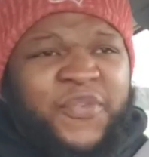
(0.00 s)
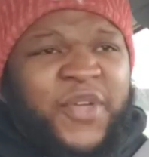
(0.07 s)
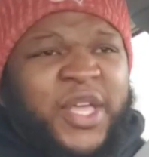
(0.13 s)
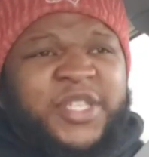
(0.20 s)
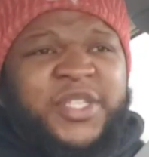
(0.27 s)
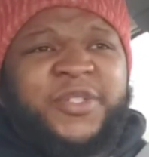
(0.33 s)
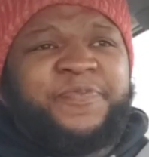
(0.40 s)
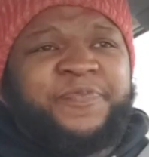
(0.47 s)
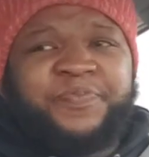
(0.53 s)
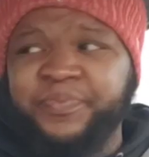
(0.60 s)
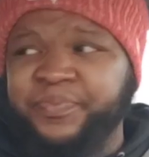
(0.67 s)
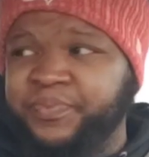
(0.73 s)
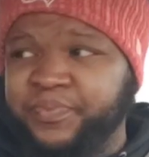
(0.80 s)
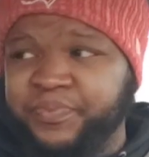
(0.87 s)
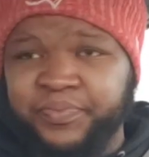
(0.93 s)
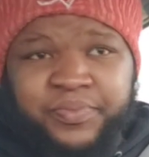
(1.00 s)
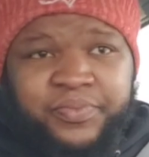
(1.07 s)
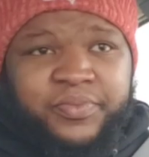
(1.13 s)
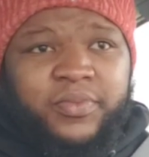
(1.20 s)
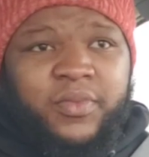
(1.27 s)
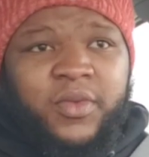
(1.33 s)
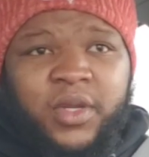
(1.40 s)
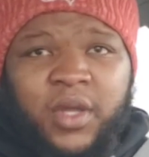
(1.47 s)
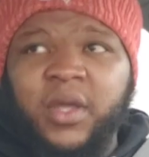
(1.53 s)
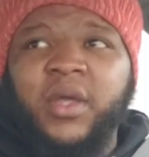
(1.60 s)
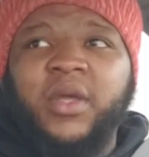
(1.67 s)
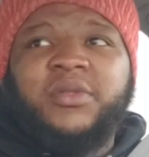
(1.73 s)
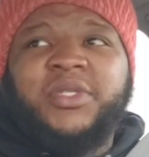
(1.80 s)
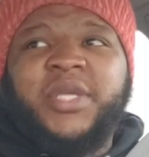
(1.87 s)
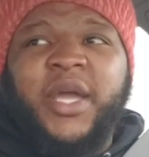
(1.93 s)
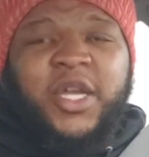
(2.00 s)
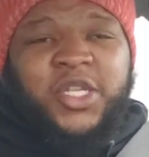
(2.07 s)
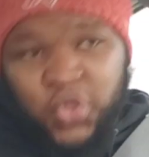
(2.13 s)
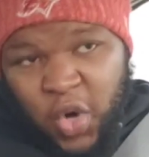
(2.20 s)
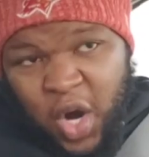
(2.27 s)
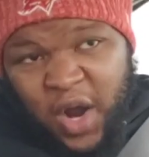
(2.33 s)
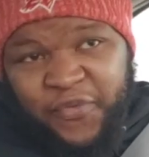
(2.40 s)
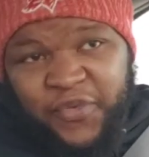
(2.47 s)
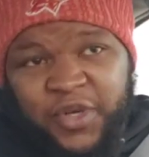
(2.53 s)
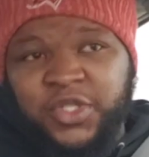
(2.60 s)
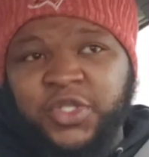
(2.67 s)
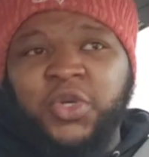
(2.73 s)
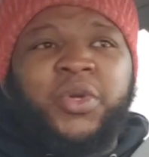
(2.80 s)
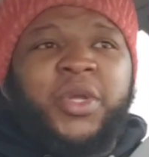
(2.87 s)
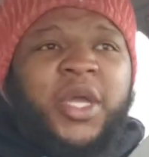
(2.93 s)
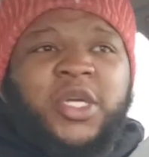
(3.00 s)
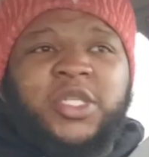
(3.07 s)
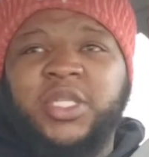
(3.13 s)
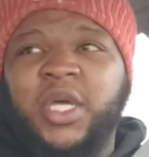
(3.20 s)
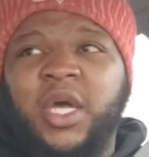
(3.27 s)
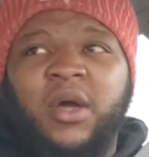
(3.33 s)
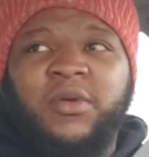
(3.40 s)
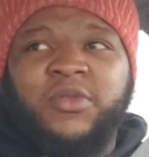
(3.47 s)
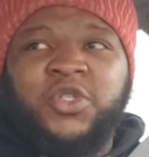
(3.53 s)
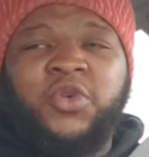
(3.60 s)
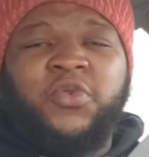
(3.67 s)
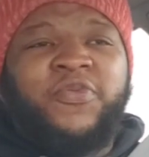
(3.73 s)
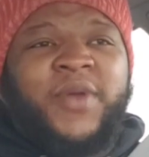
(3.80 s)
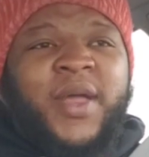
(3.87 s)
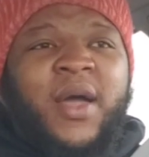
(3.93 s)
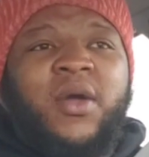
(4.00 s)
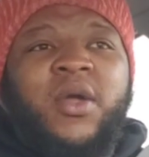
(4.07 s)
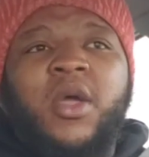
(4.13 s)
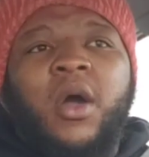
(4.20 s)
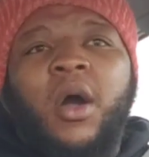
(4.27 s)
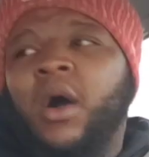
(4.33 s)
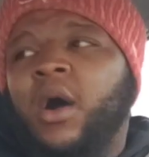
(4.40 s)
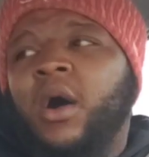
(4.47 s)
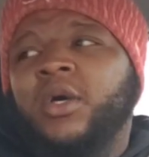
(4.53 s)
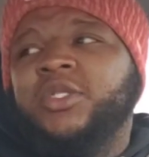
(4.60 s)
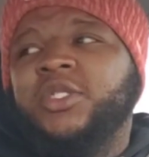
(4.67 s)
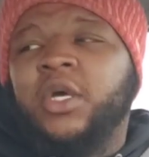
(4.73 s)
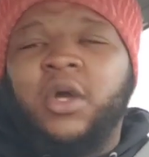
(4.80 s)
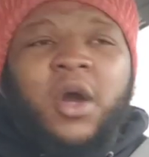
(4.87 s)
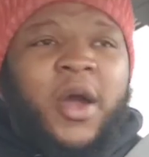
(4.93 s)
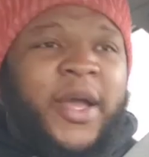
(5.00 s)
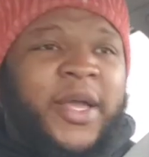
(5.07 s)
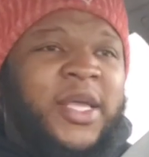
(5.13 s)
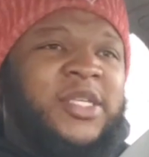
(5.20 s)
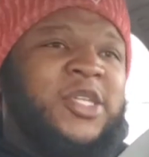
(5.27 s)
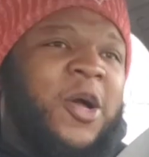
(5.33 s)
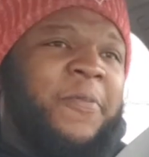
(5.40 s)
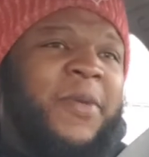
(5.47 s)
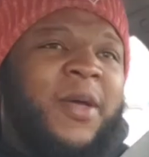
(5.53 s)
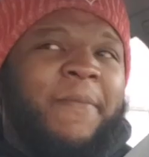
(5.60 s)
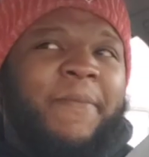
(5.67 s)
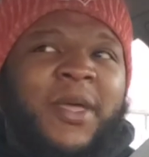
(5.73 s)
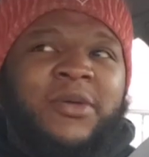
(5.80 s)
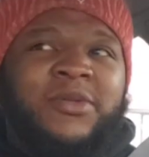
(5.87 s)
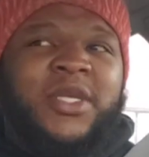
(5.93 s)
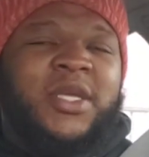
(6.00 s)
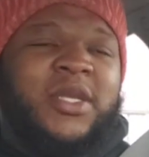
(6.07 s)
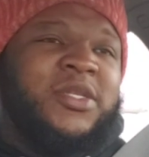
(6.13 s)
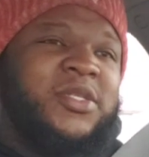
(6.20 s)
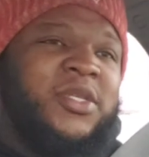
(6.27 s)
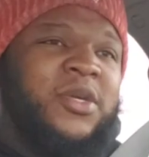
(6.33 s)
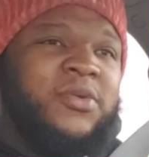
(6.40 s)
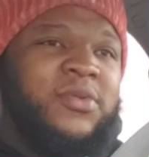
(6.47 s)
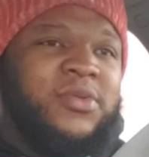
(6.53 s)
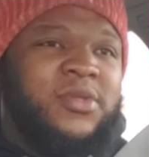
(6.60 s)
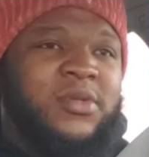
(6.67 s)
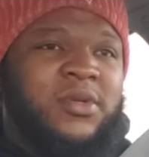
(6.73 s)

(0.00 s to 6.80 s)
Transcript: If it's Terrence Crawford two years ago, two now, oh, it's the car. It's gonna be a built-in excuse.